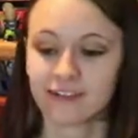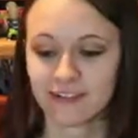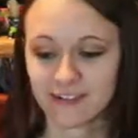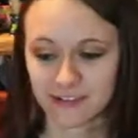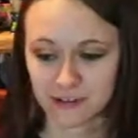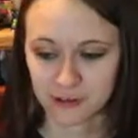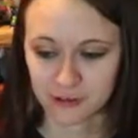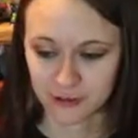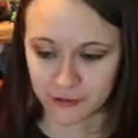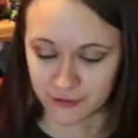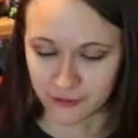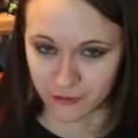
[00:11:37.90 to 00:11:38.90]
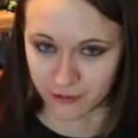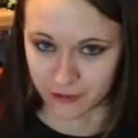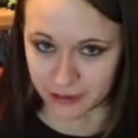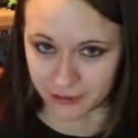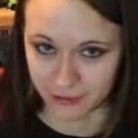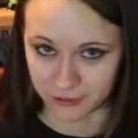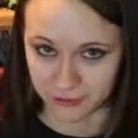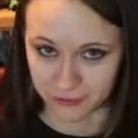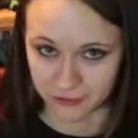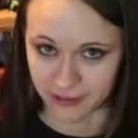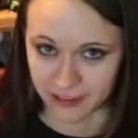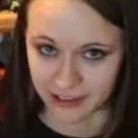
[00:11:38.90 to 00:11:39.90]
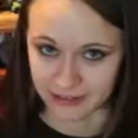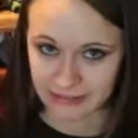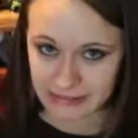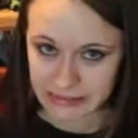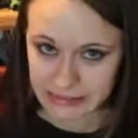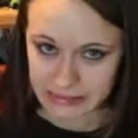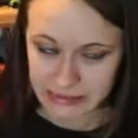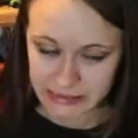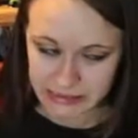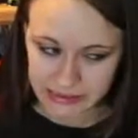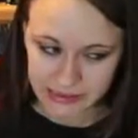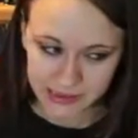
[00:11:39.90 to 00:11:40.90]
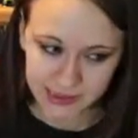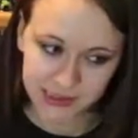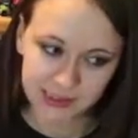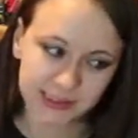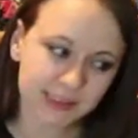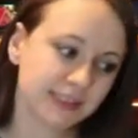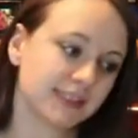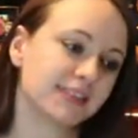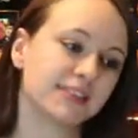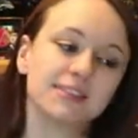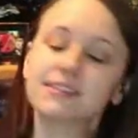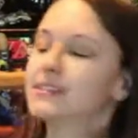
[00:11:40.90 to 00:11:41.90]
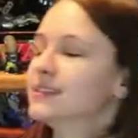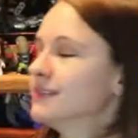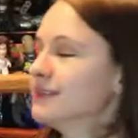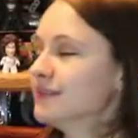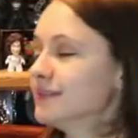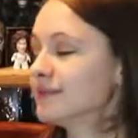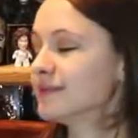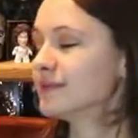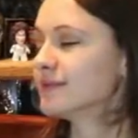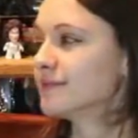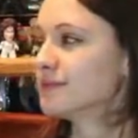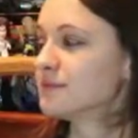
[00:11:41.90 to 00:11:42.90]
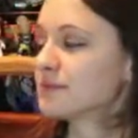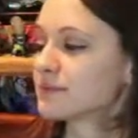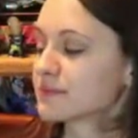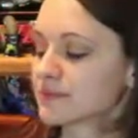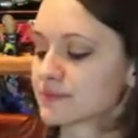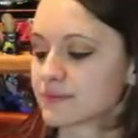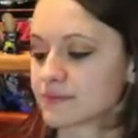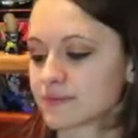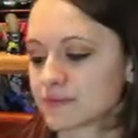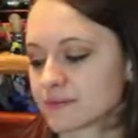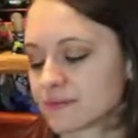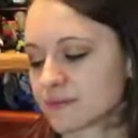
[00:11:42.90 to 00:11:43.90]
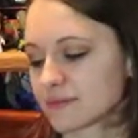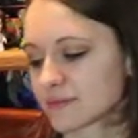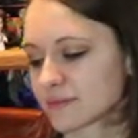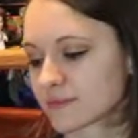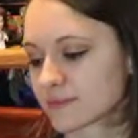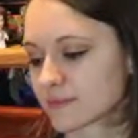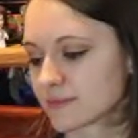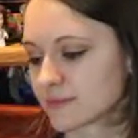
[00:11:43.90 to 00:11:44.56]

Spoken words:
This person isn't speaking.